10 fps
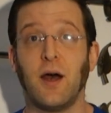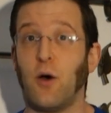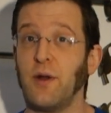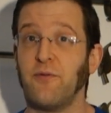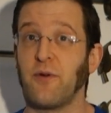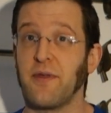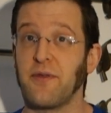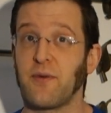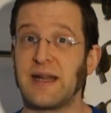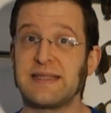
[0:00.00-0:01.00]
Only for the
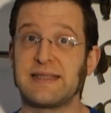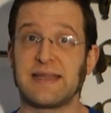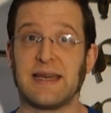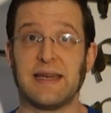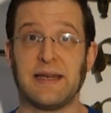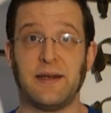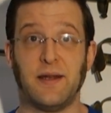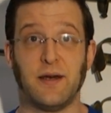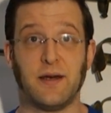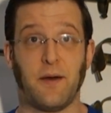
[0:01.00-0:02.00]
thrusts
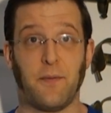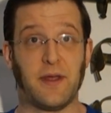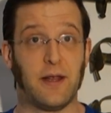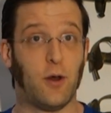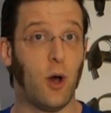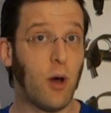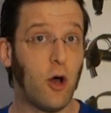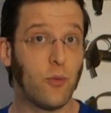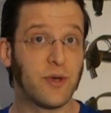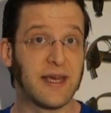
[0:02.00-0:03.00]
in um, the lower
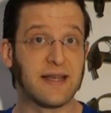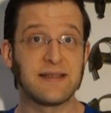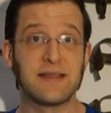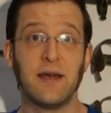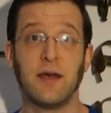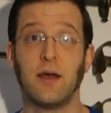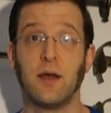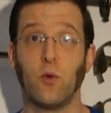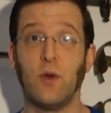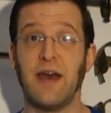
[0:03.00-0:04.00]
openings
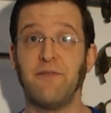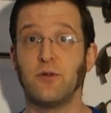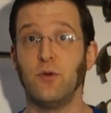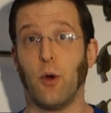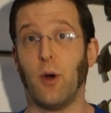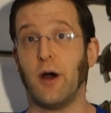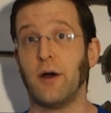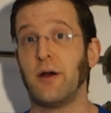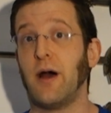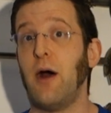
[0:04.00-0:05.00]
we have to
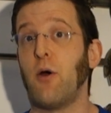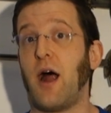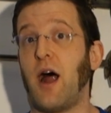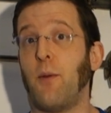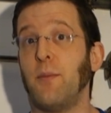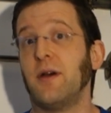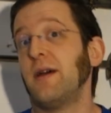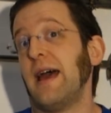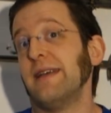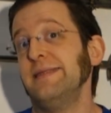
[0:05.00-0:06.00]
lower our arm
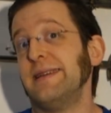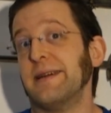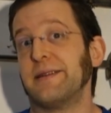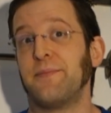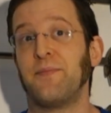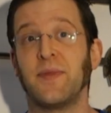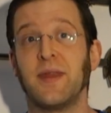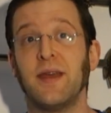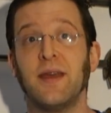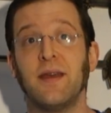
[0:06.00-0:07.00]
as needed.
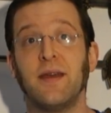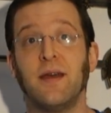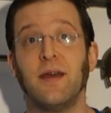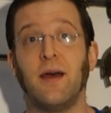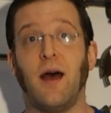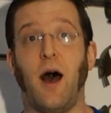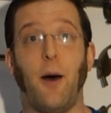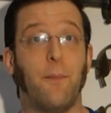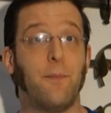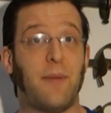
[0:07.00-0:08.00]

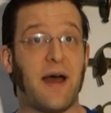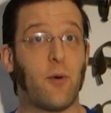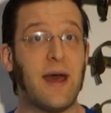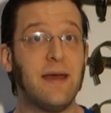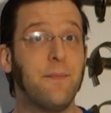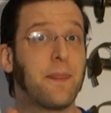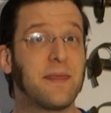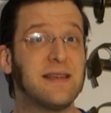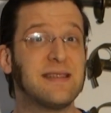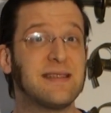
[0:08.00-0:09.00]
Um, by the way,
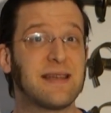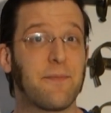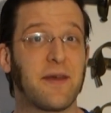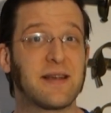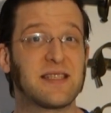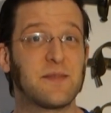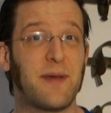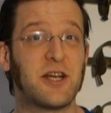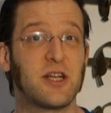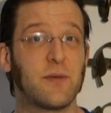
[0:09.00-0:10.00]
this is something
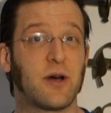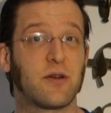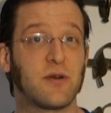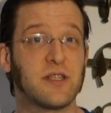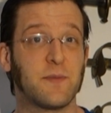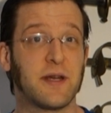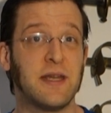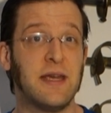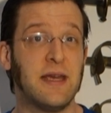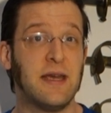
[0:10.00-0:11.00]
special about Christmann.